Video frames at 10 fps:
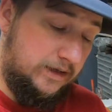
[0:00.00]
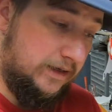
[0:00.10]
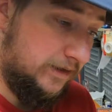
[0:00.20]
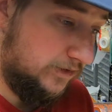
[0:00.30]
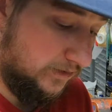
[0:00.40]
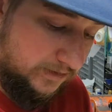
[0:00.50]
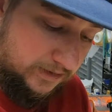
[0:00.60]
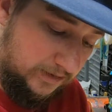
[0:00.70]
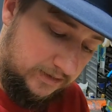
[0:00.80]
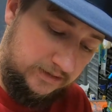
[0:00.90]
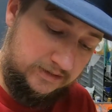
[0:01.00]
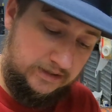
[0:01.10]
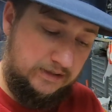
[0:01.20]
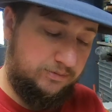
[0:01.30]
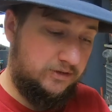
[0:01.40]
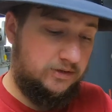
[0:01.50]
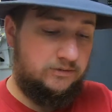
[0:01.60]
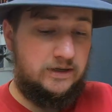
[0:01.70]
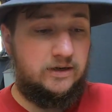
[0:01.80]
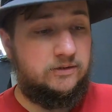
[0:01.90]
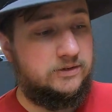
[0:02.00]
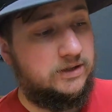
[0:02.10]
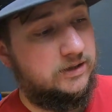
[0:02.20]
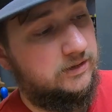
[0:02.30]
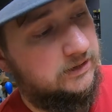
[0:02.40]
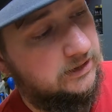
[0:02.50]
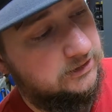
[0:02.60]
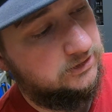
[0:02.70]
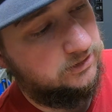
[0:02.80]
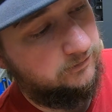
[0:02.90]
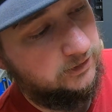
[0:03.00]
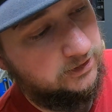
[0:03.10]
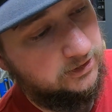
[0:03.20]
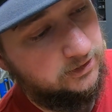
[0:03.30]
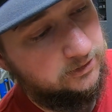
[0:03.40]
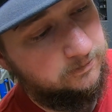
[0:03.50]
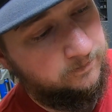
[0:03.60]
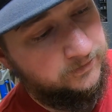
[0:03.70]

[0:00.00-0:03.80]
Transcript: and just tape it all around the edges over here